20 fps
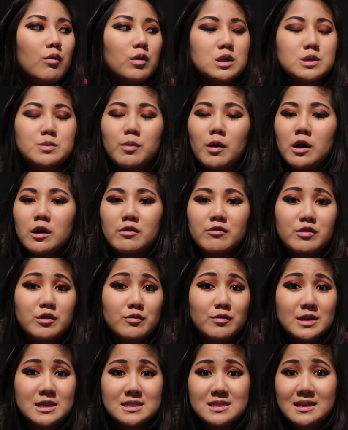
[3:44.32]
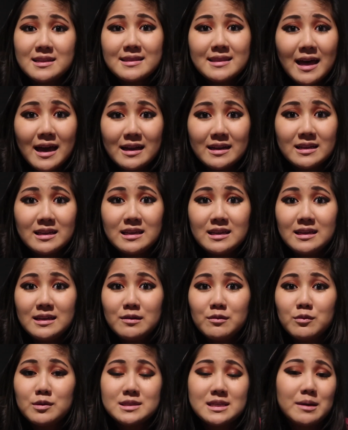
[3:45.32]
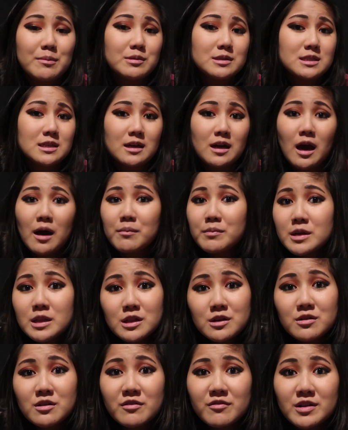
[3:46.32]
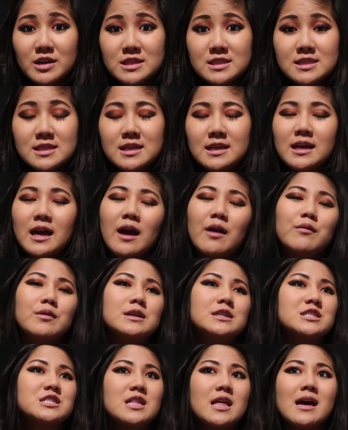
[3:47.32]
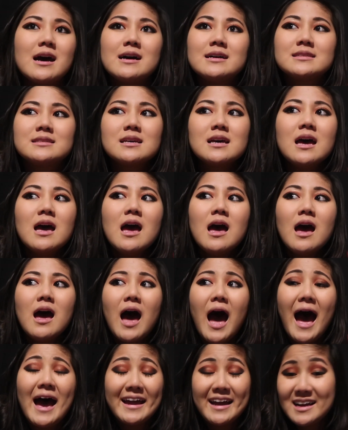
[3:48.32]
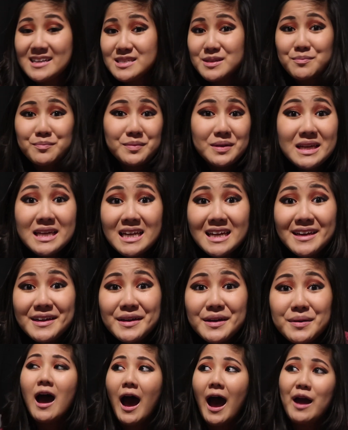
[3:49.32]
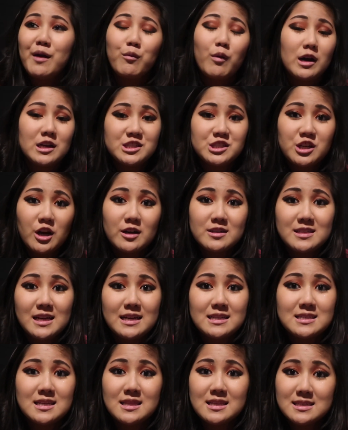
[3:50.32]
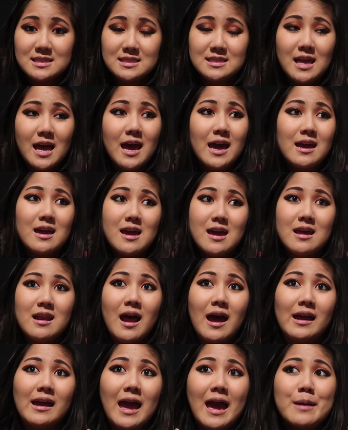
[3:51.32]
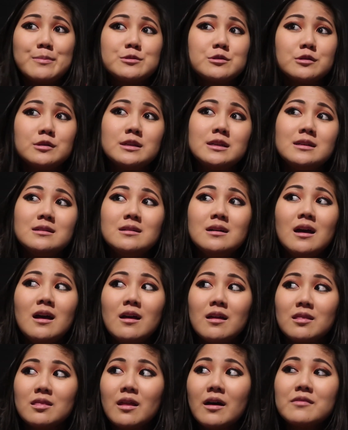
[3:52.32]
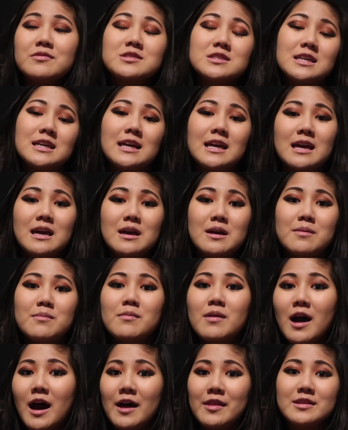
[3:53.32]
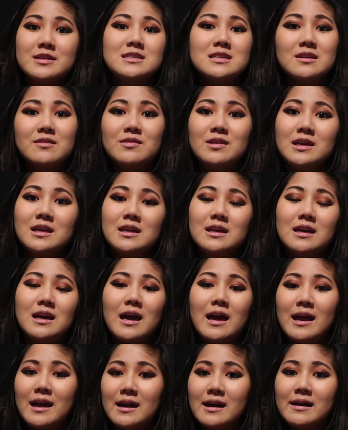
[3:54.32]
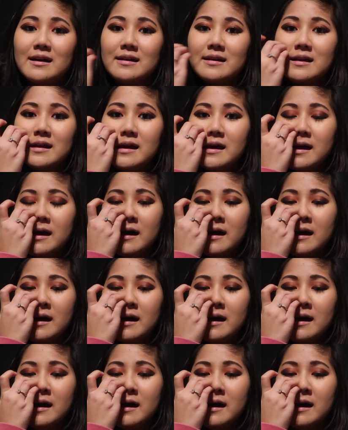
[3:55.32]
was part of the reason that he was able to come to the university. I wish that I got to meet him. I watch Shark Tank to this day and I absolutely love seeing him on the TV, and